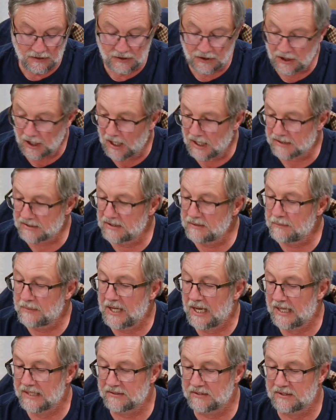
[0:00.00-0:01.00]
Chalks and
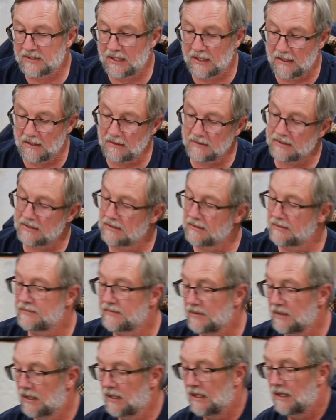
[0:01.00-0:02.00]
pastels.
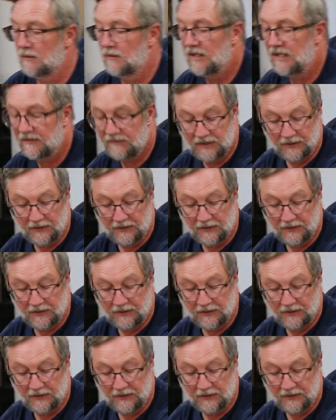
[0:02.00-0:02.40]
We have